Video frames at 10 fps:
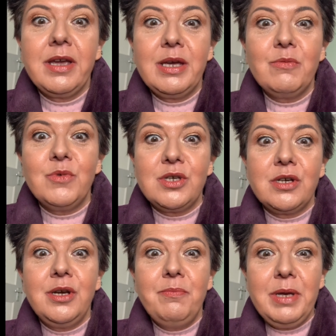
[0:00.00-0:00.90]
it was
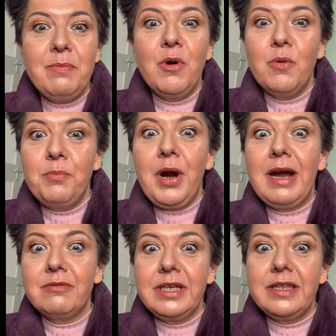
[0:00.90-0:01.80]
going to be more
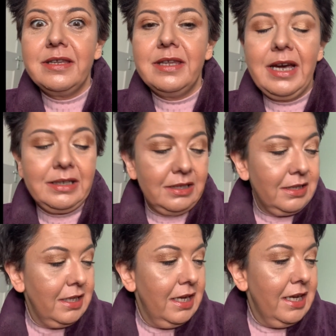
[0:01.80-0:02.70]
browny than that.
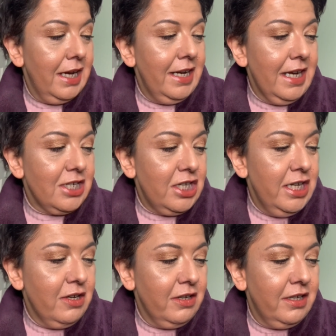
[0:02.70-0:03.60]
And
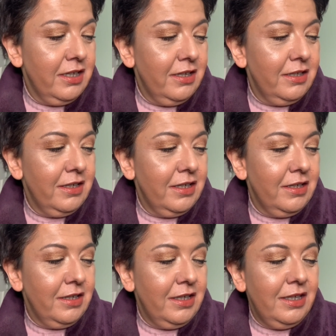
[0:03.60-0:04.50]
actually,
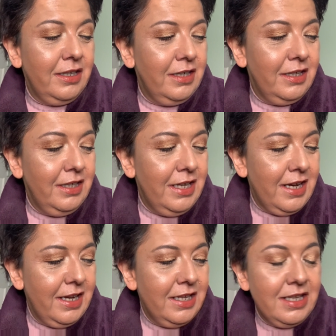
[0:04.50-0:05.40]

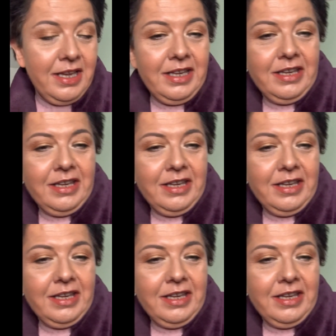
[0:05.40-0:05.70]
yeah, it,